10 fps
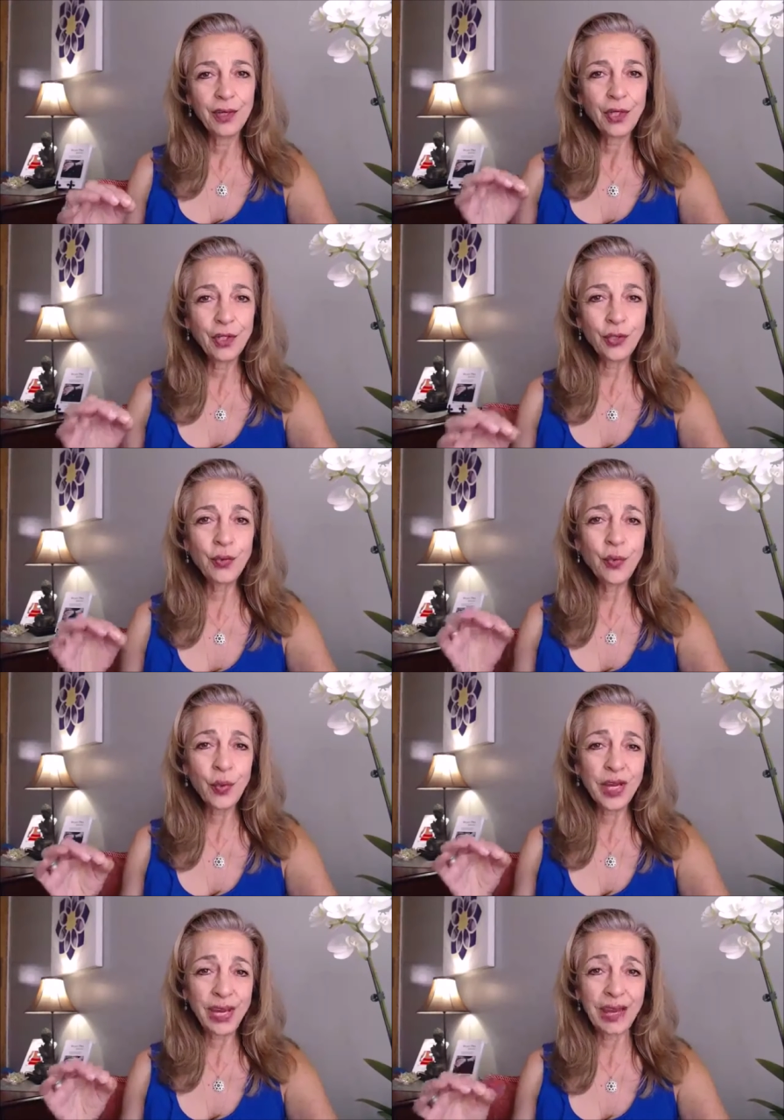
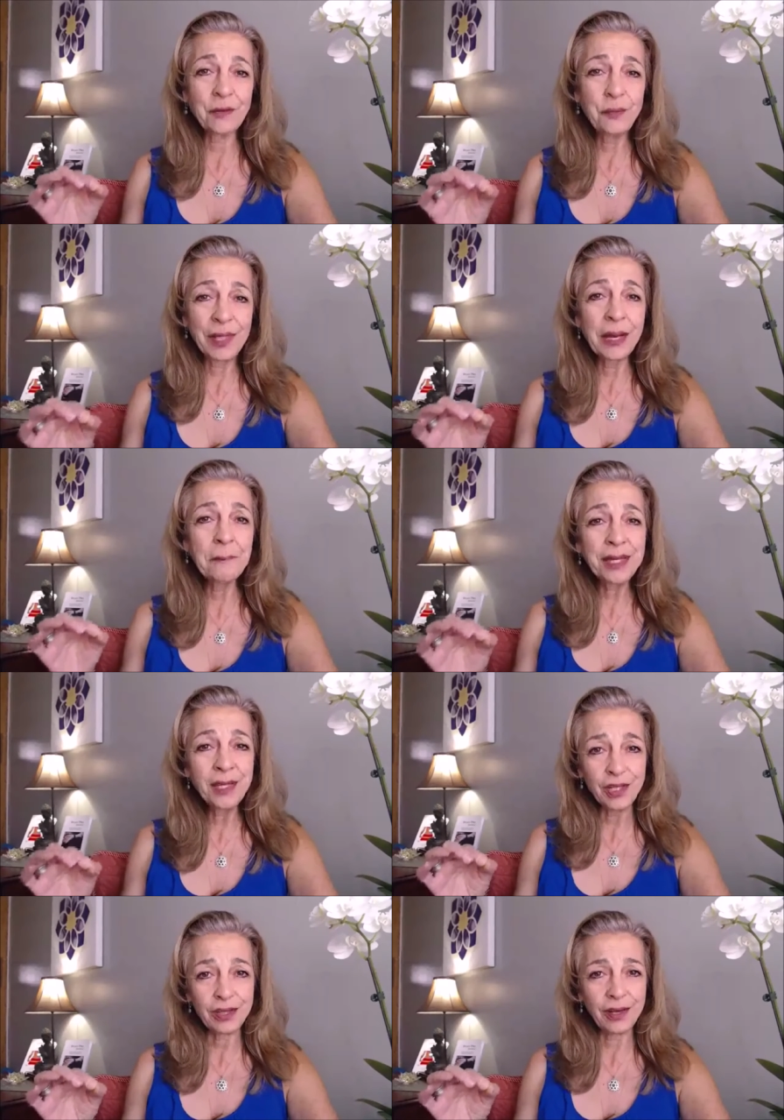you can be a
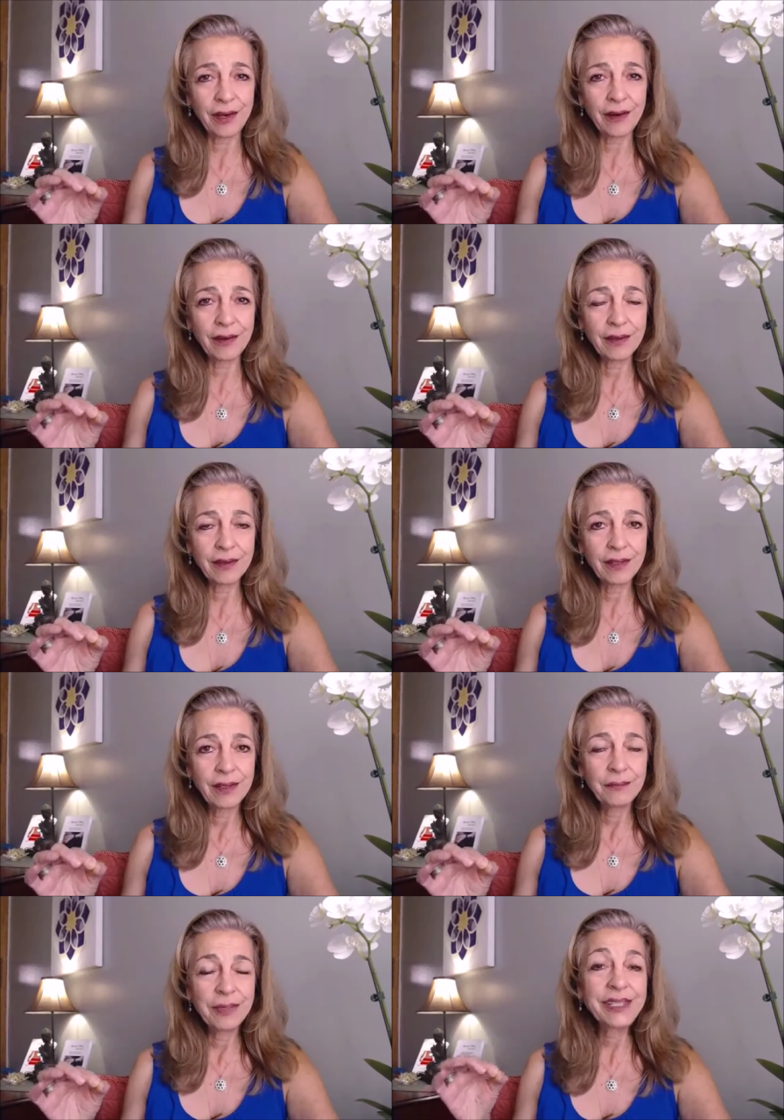millionaire?
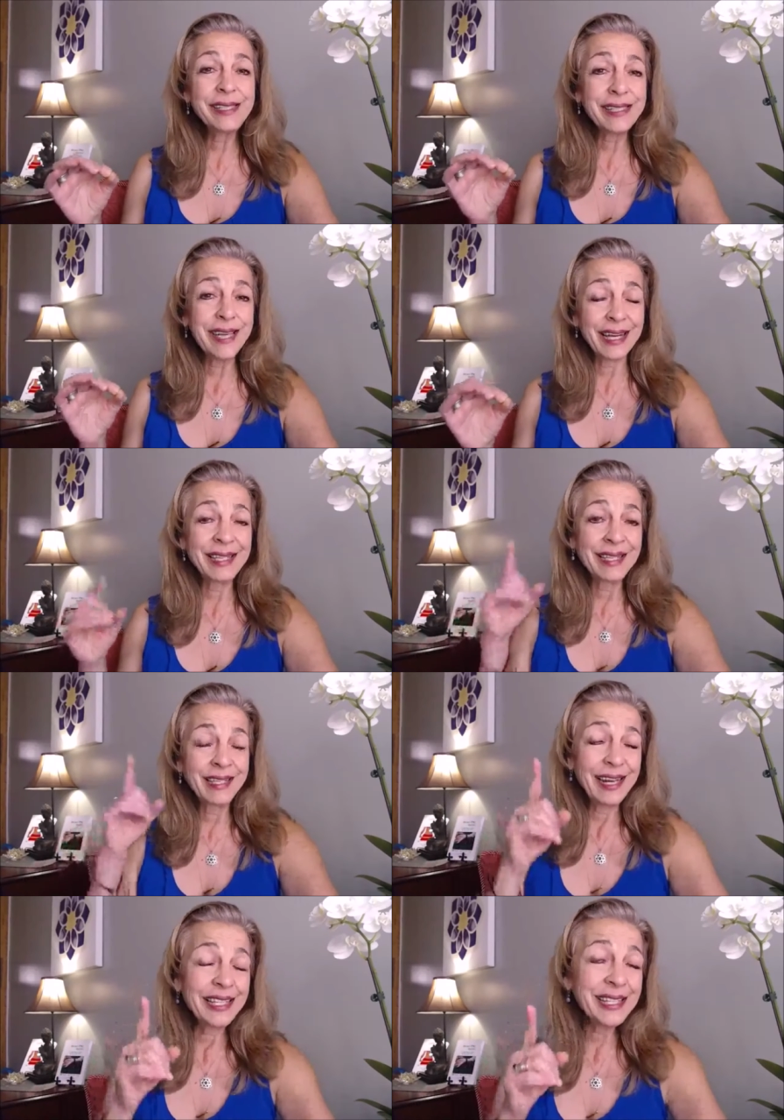But he said,
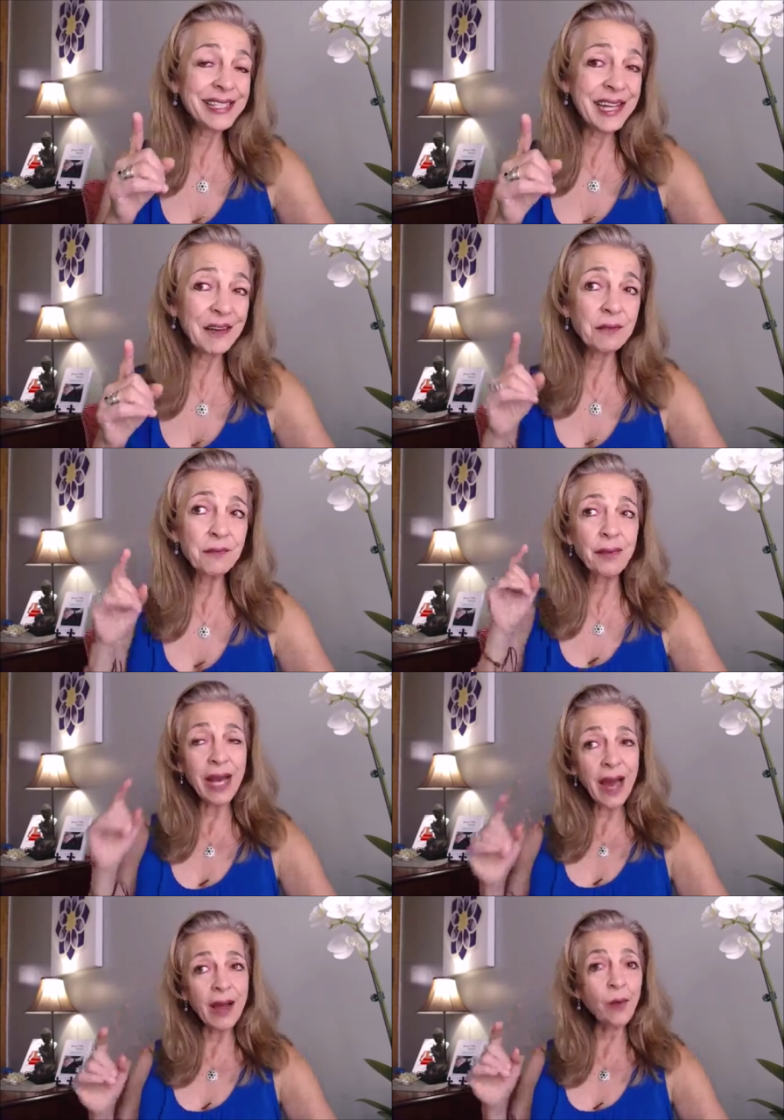and he said,
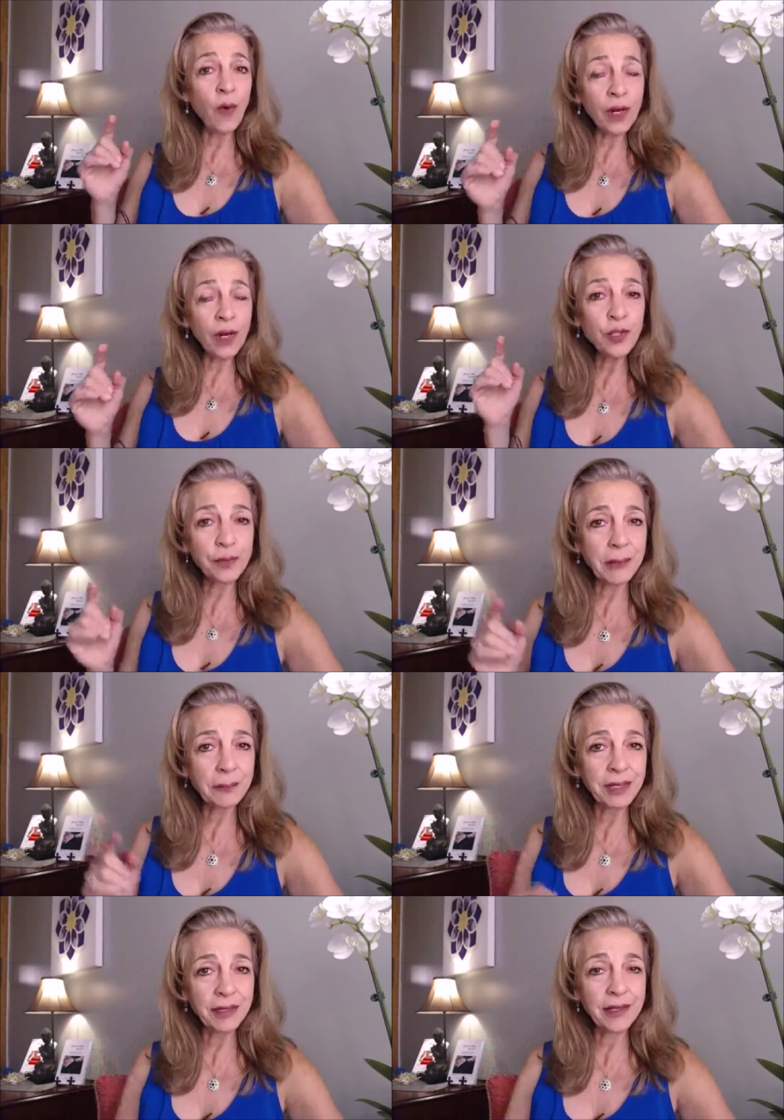but I want to be a
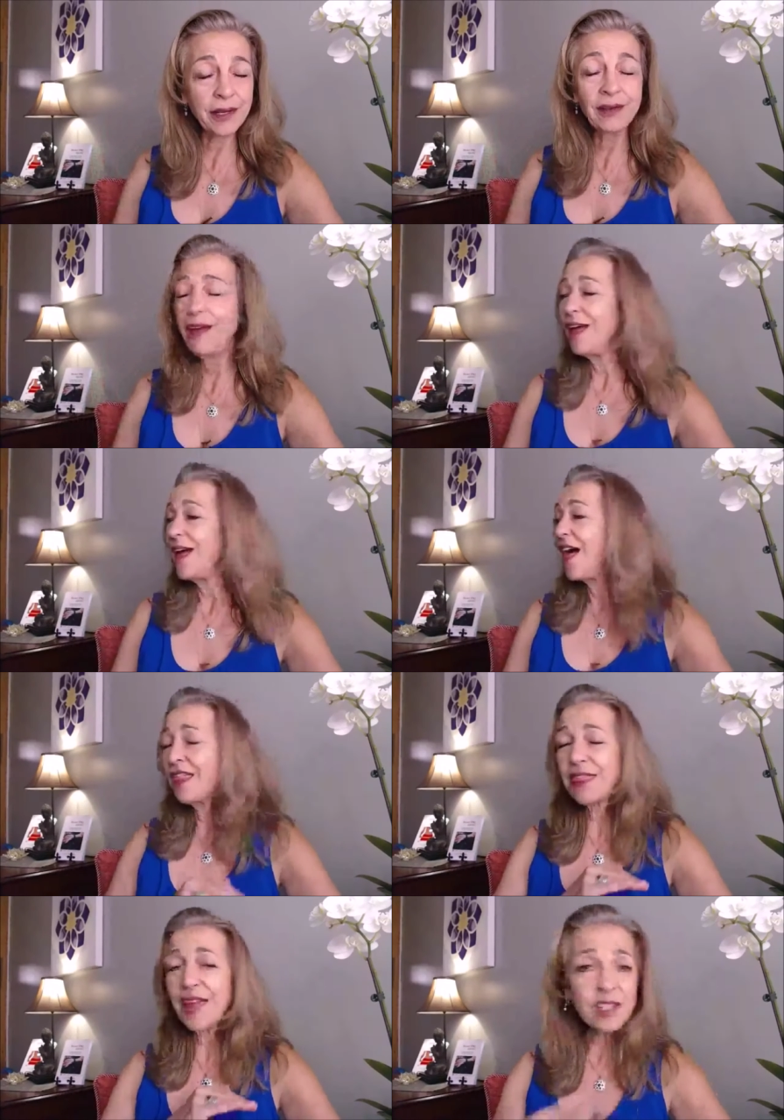millionaire.
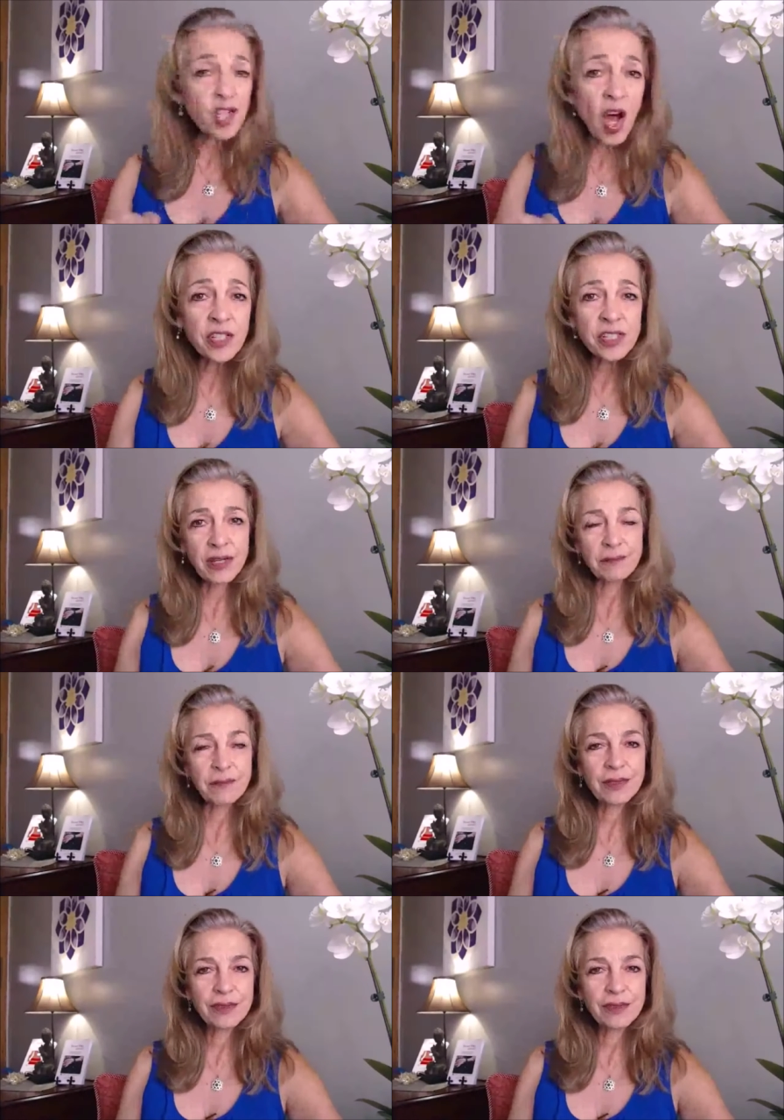That's awesome.